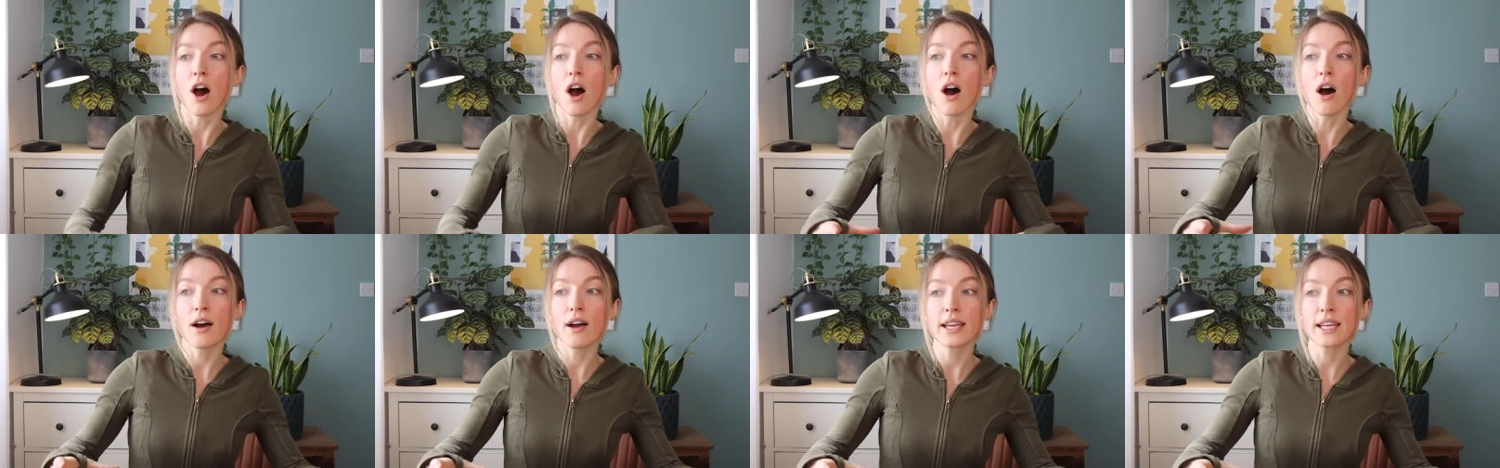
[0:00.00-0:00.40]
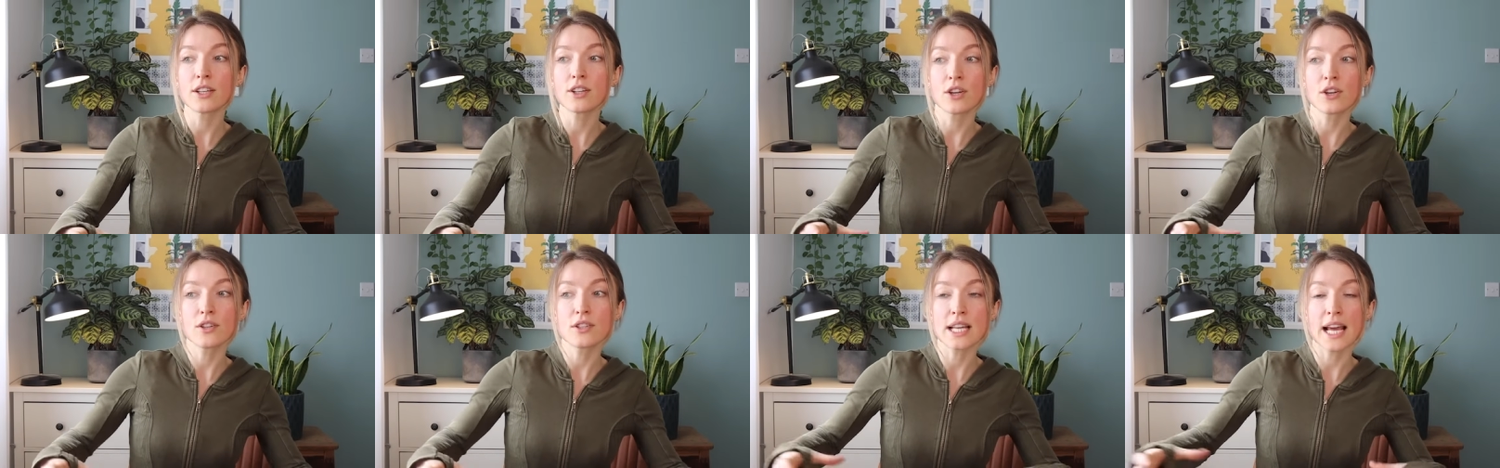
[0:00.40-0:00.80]
I
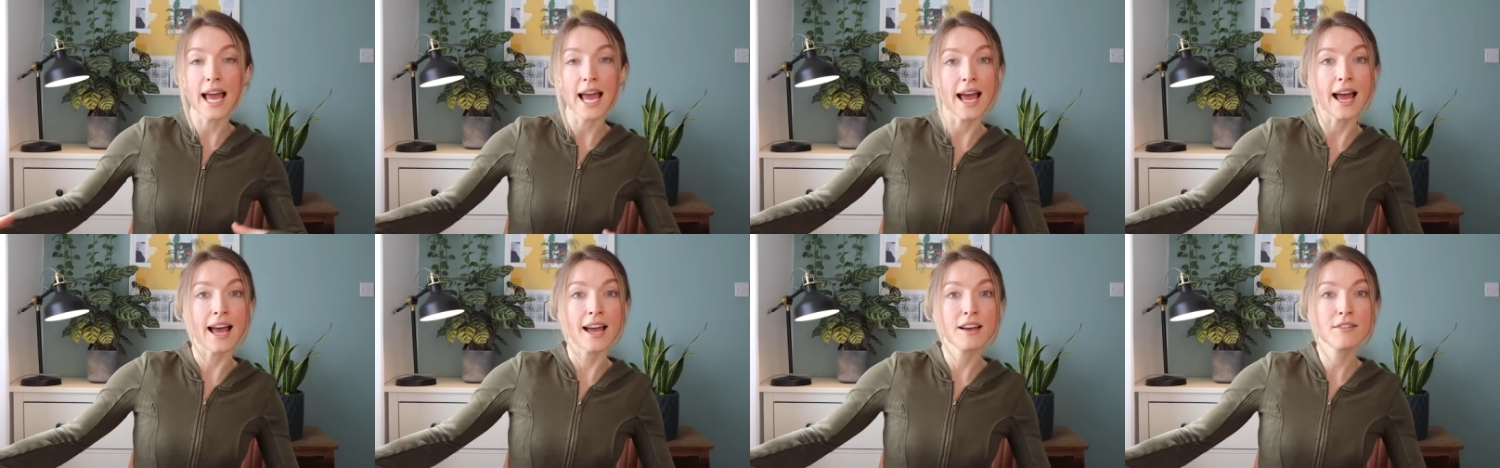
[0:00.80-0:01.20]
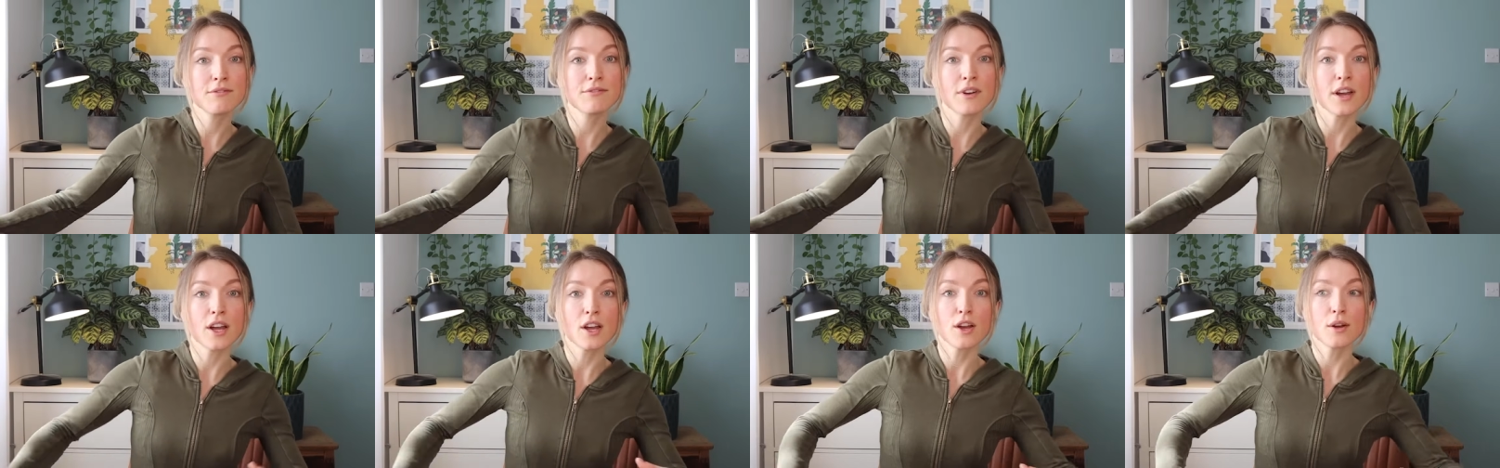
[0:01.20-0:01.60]
could have
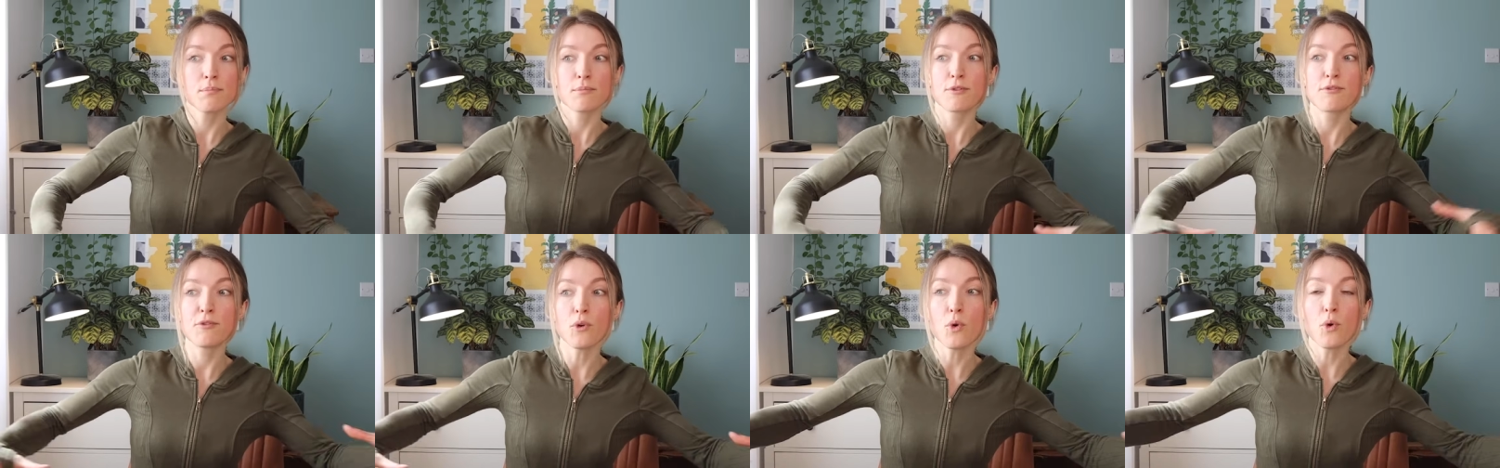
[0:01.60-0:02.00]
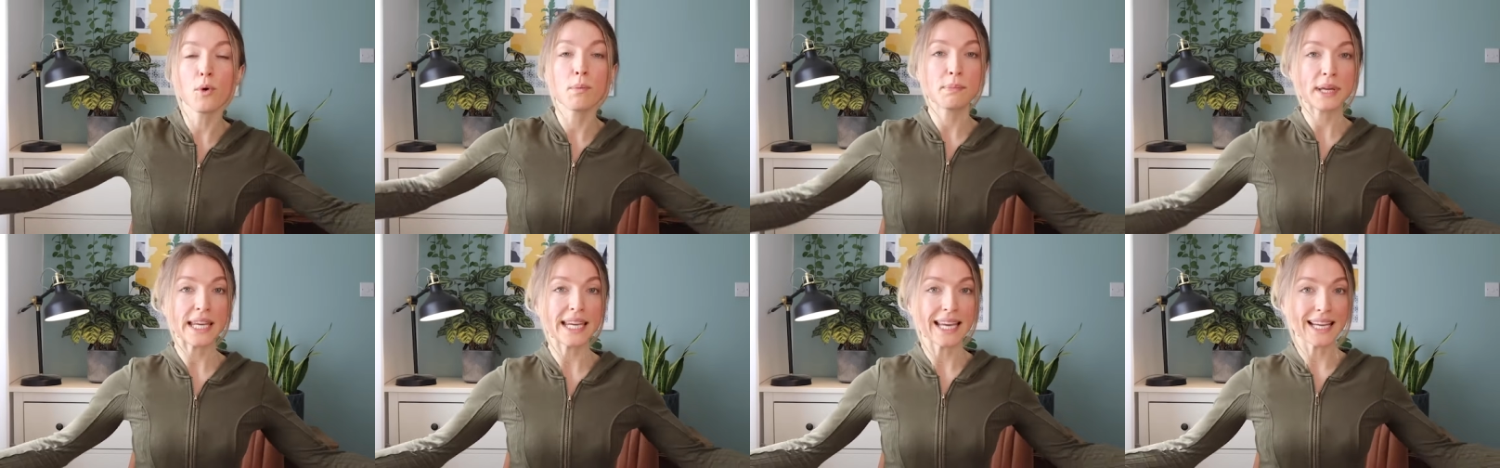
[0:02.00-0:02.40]

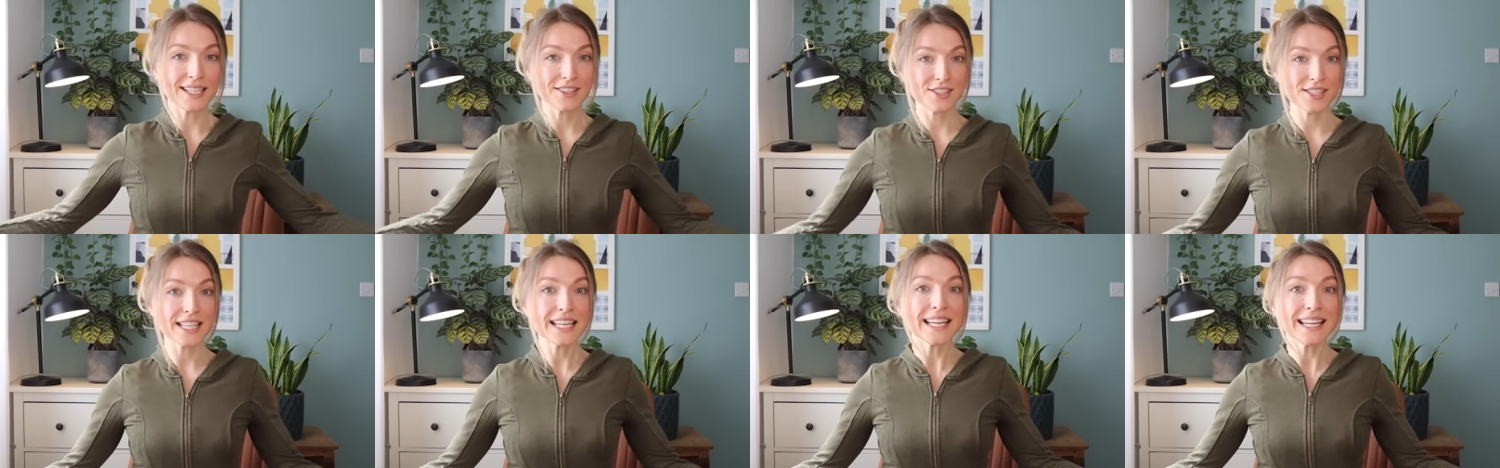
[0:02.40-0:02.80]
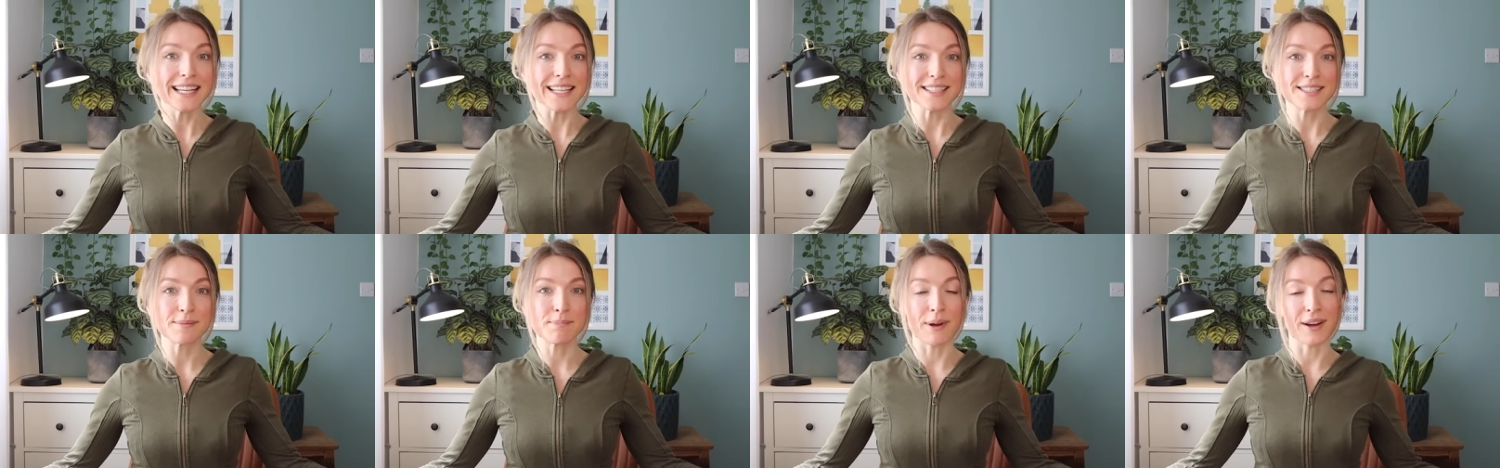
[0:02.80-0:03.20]
four
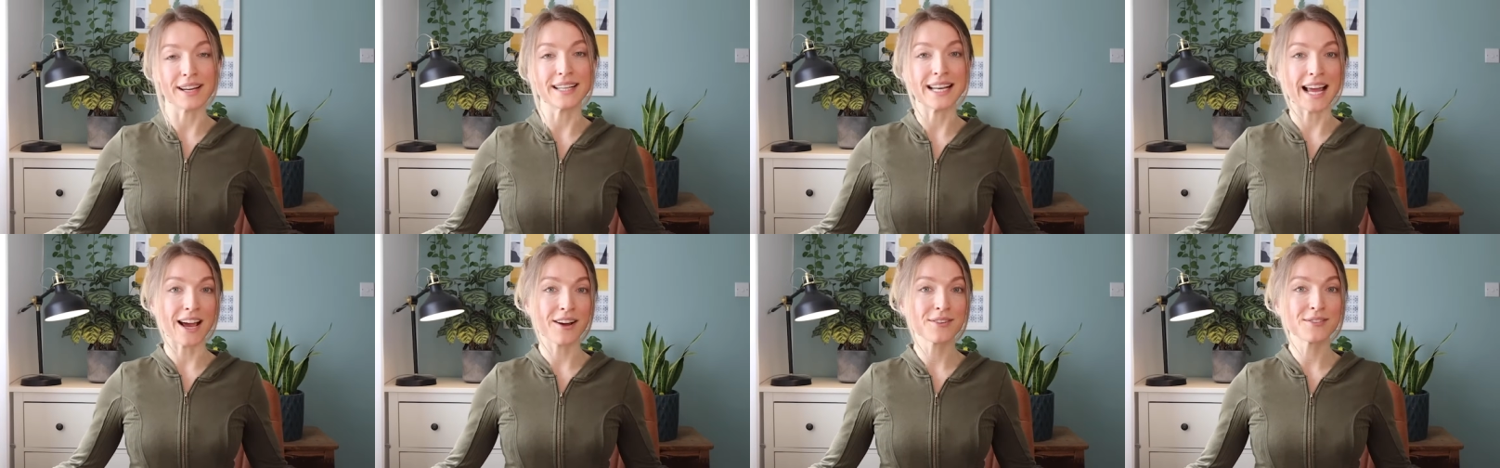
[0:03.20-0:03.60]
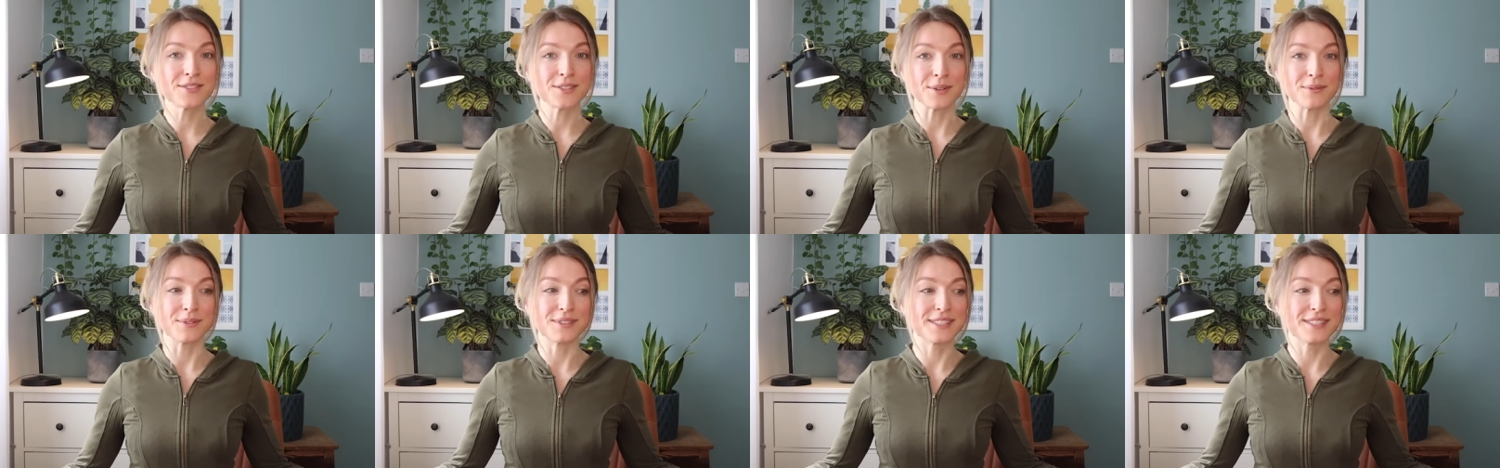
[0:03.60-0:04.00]
PhDs by now, someone